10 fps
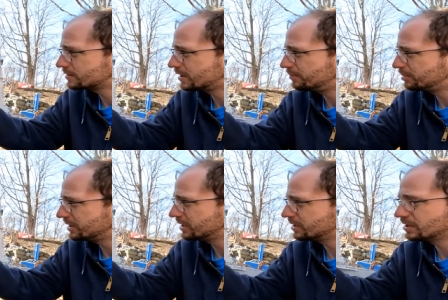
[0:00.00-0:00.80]
there's
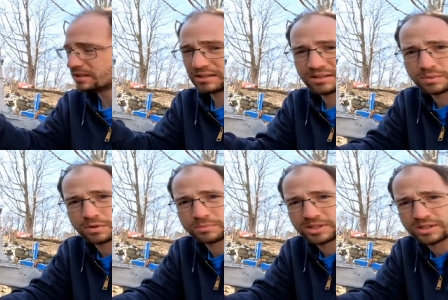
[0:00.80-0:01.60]
coupling in here and a
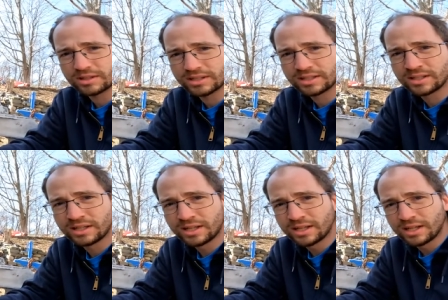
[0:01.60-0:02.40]
worm gear and
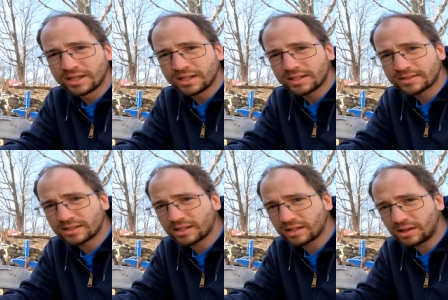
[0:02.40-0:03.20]
it's
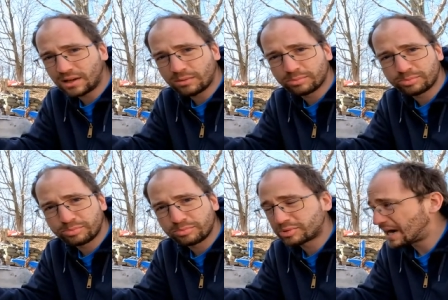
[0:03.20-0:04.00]
uh, all
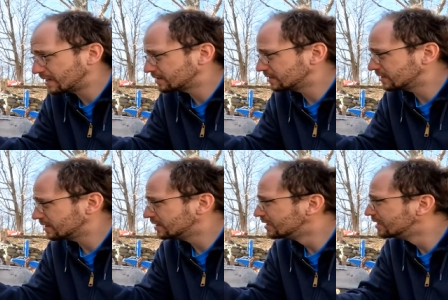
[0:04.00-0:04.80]
brass
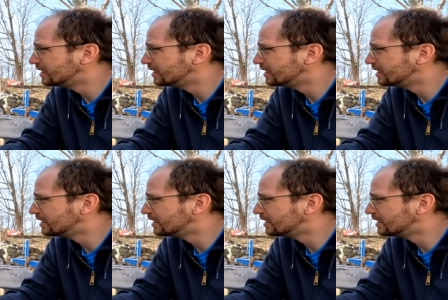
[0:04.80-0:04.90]
and